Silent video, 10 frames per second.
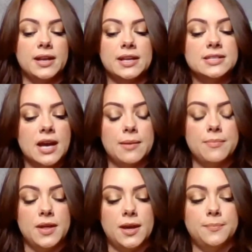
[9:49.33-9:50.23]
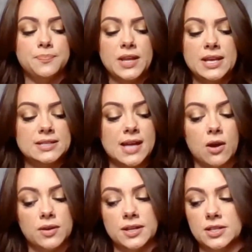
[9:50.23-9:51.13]
anytime that he's
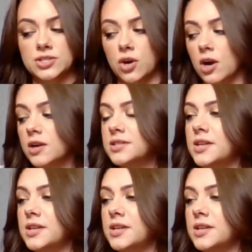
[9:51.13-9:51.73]
out in the dark.